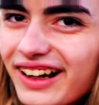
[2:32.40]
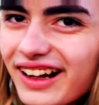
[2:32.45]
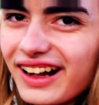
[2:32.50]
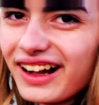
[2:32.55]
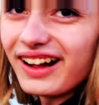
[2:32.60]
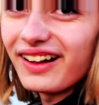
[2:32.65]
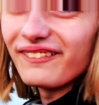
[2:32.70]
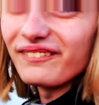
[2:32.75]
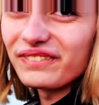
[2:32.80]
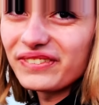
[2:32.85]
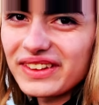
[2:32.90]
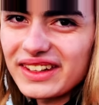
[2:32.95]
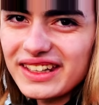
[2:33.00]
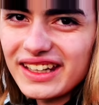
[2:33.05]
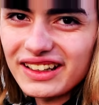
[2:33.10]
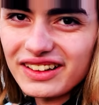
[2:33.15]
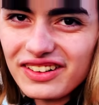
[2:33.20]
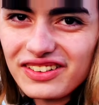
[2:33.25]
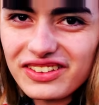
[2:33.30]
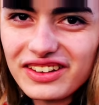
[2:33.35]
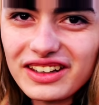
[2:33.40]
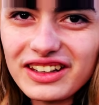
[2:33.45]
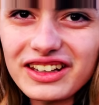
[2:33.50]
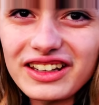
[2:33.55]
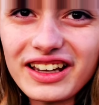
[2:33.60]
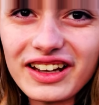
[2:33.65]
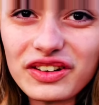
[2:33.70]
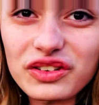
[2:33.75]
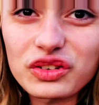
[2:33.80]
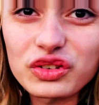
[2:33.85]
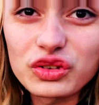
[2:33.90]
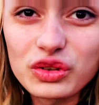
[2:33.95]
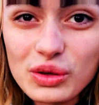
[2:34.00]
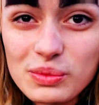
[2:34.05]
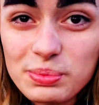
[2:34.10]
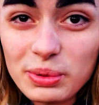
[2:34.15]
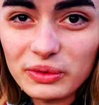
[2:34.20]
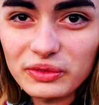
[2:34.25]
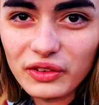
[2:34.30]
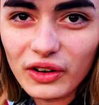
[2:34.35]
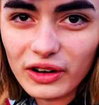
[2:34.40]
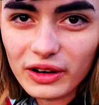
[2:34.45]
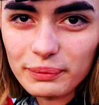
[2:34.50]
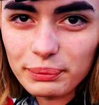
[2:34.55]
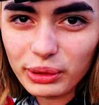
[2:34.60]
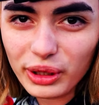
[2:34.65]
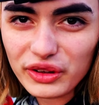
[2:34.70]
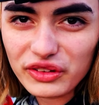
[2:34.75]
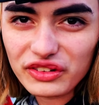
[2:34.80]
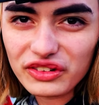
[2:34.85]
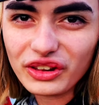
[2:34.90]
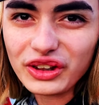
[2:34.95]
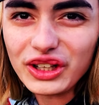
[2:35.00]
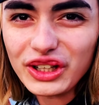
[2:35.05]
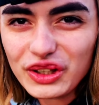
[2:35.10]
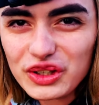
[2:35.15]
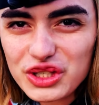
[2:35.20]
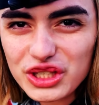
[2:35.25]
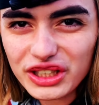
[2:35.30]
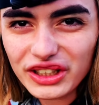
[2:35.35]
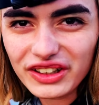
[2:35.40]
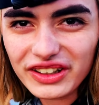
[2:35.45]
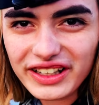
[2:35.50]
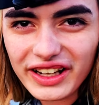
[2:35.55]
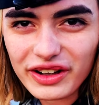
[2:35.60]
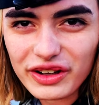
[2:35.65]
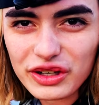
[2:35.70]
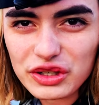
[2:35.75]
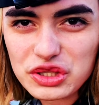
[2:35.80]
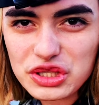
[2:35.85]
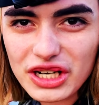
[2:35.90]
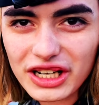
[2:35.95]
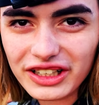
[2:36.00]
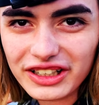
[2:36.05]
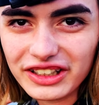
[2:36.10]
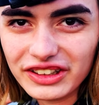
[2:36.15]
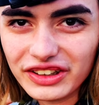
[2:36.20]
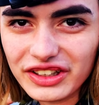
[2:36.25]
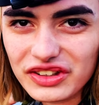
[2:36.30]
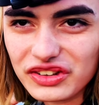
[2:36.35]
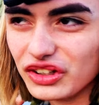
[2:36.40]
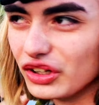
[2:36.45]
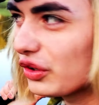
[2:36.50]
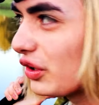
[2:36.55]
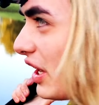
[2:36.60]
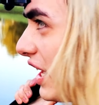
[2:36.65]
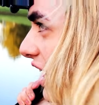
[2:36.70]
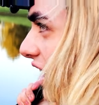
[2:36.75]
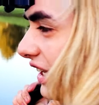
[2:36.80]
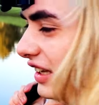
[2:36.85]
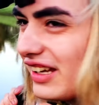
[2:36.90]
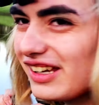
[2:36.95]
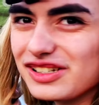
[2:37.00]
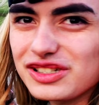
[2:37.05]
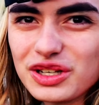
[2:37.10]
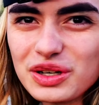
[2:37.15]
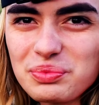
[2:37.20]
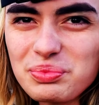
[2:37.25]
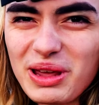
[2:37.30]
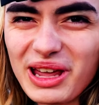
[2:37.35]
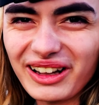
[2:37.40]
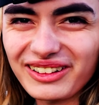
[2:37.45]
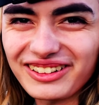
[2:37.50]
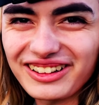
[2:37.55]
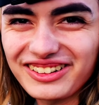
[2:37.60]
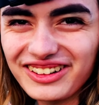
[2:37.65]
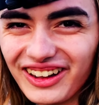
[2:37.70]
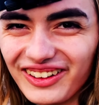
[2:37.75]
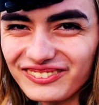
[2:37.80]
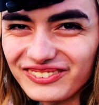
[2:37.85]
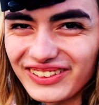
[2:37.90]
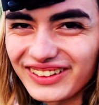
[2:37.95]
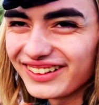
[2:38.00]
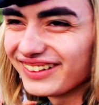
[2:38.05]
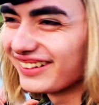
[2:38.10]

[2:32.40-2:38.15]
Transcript: Um, yeah, this thing can cast super far, and plus it's a little chilly out here, shockingly, so they should be out in the deep.